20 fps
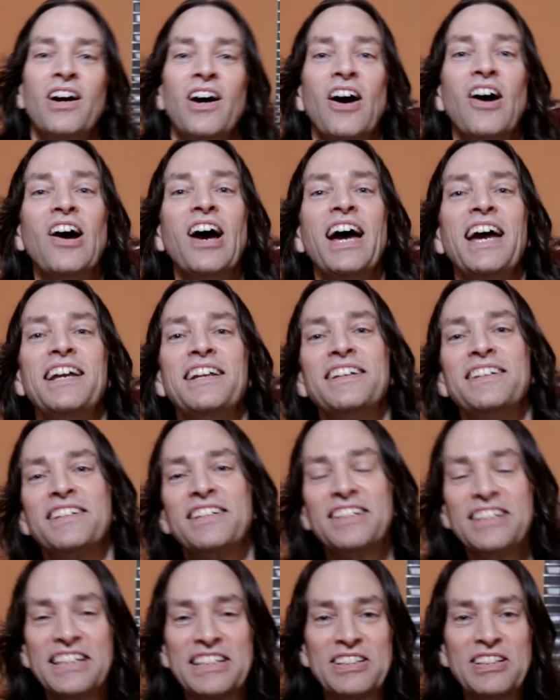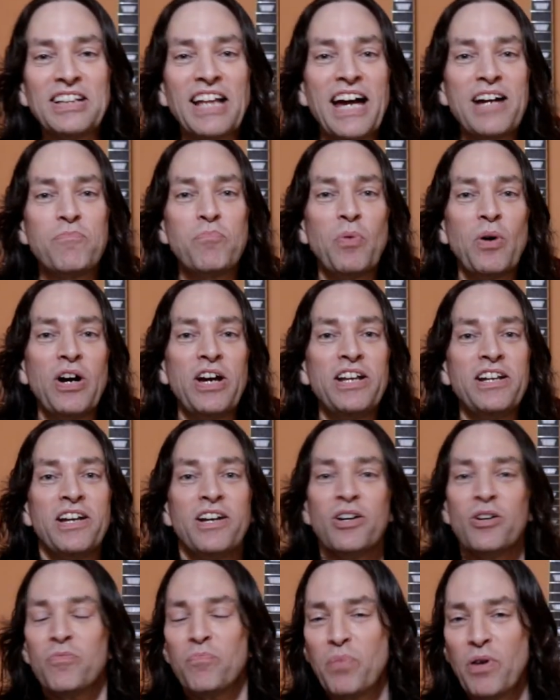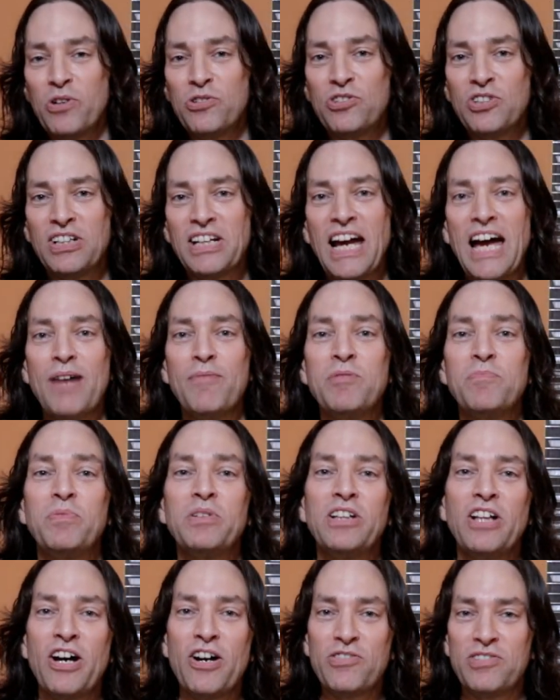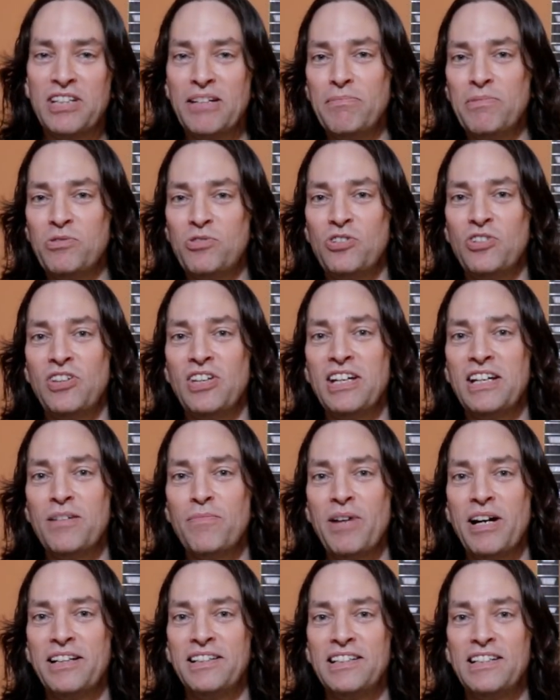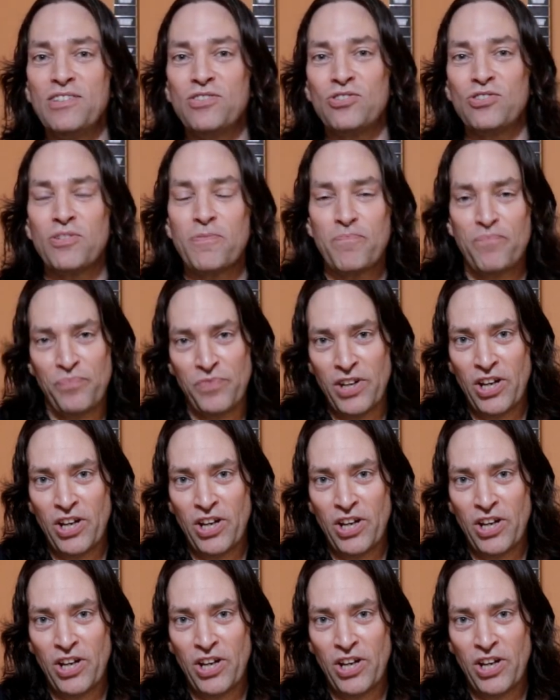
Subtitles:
All right, click the like button, post a comment below, tell me what you think about this,